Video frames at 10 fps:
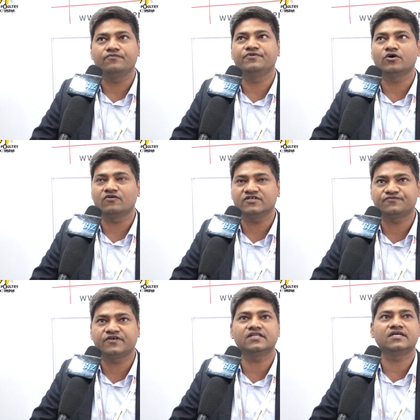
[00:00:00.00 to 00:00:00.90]
we always
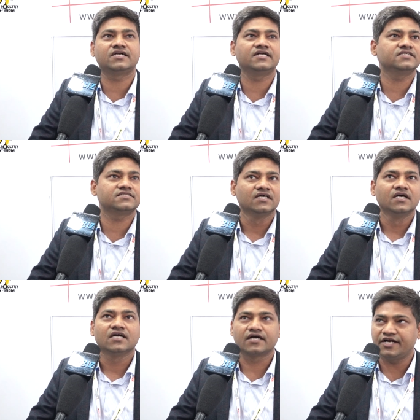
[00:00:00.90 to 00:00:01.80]
feel that it is
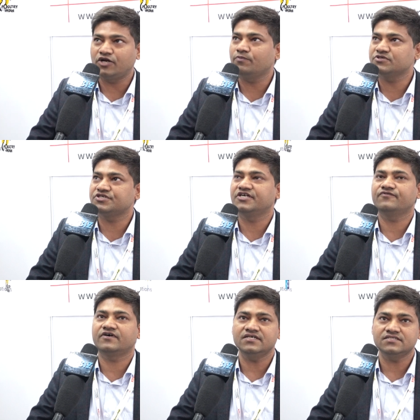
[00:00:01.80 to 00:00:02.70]
great opportunity
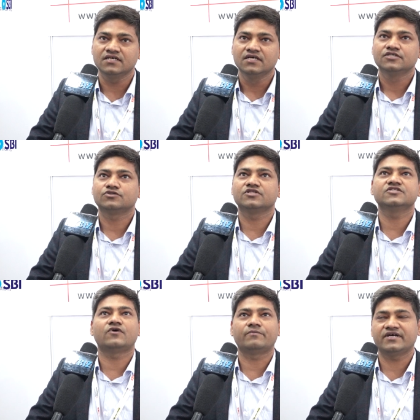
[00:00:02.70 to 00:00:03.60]
for us. So this
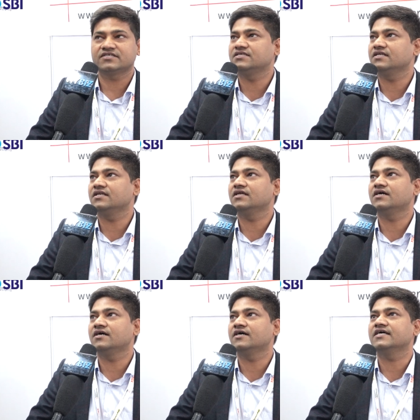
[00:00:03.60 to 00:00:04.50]

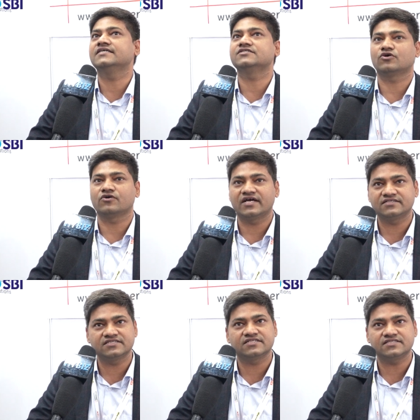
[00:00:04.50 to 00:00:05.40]
Pharmexcil is
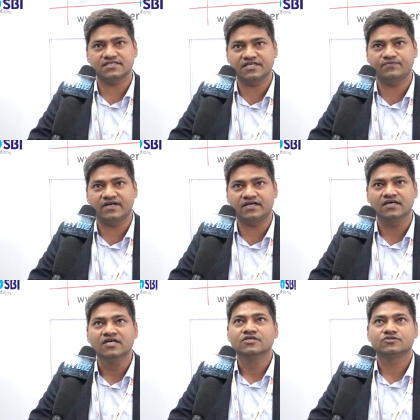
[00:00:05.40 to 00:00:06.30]
organizing this event.
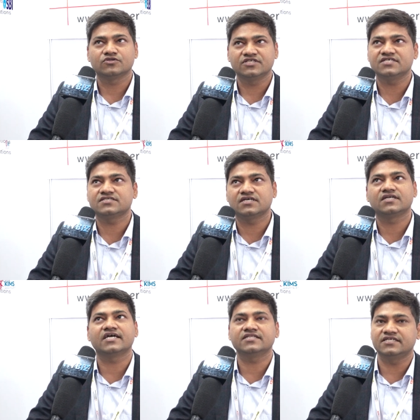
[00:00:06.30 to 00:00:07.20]
So this is
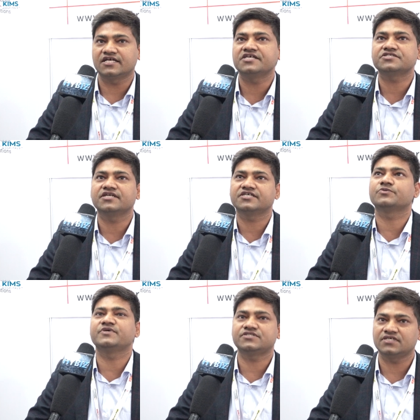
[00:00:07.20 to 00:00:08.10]
9th international
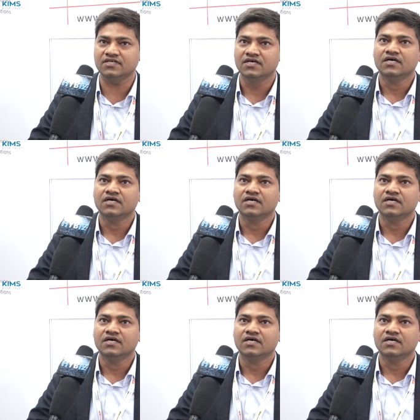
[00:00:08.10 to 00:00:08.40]
exhibition